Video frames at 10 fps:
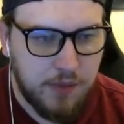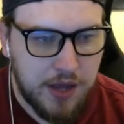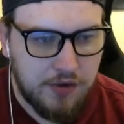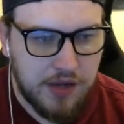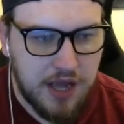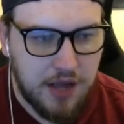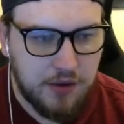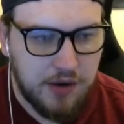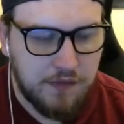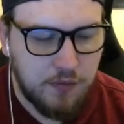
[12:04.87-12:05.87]
Pedri can't
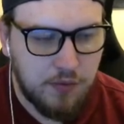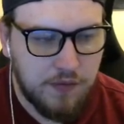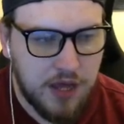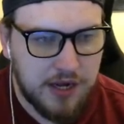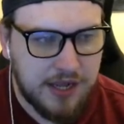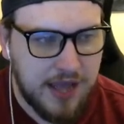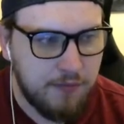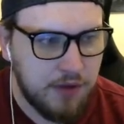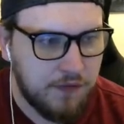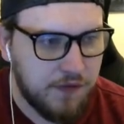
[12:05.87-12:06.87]
do anything with it. And again,
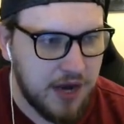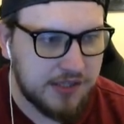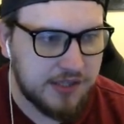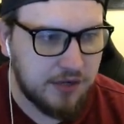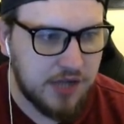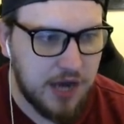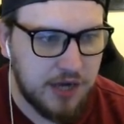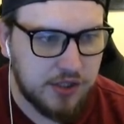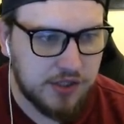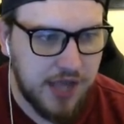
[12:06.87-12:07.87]
we find ourselves kind
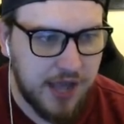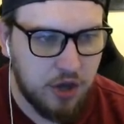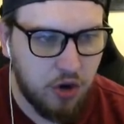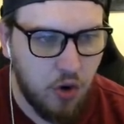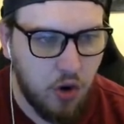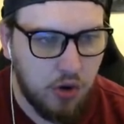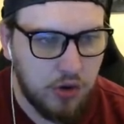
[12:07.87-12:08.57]
of just getting caught